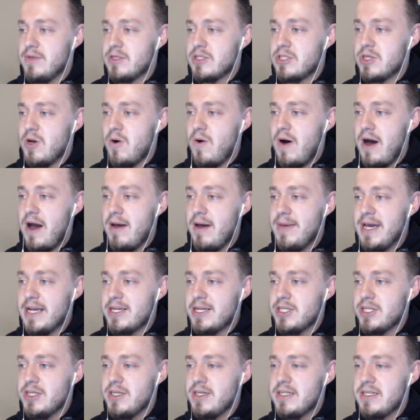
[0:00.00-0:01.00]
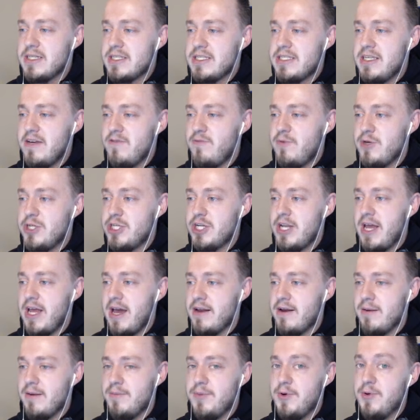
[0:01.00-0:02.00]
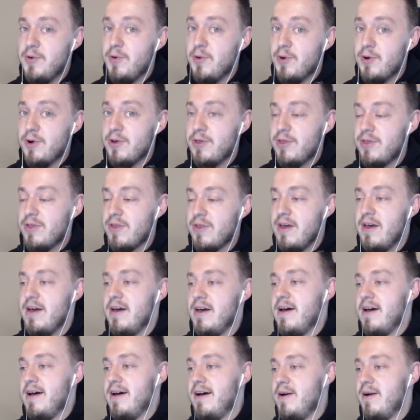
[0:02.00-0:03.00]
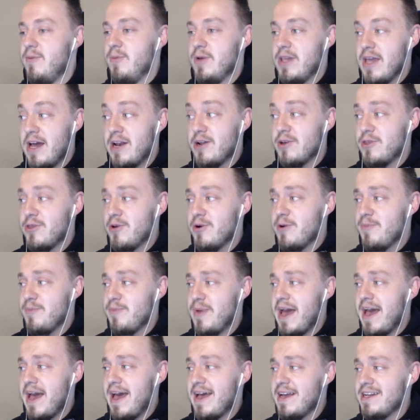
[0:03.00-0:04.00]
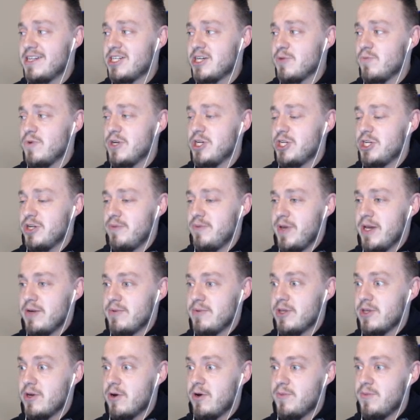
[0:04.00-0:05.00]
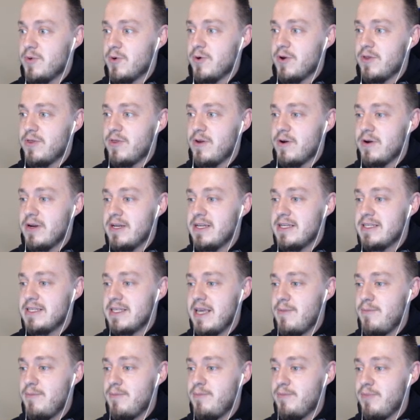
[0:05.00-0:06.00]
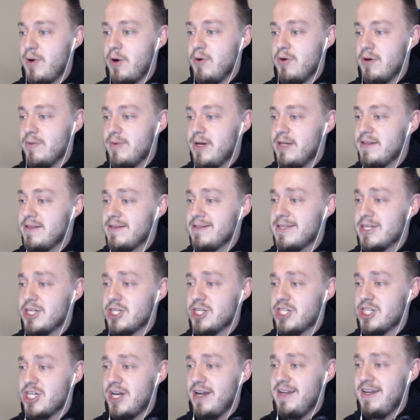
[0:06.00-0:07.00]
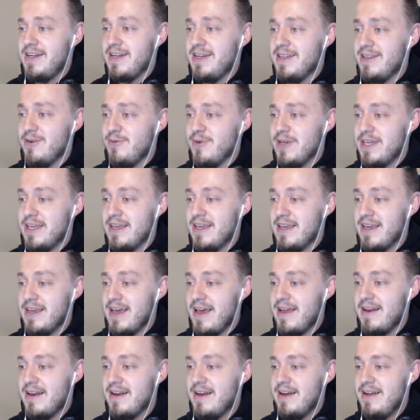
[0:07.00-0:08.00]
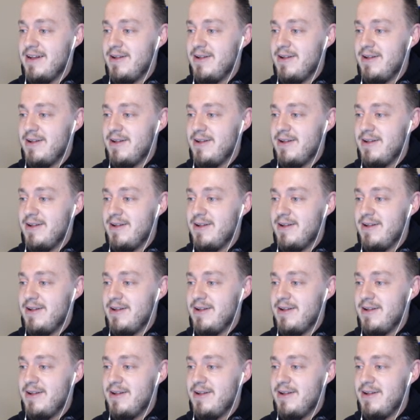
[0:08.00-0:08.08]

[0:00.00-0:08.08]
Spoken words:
So I'm actually going to see if we should head up north. We got our third badge. We should be able to go up north. There is a Pokemon that's a shiny that we can get.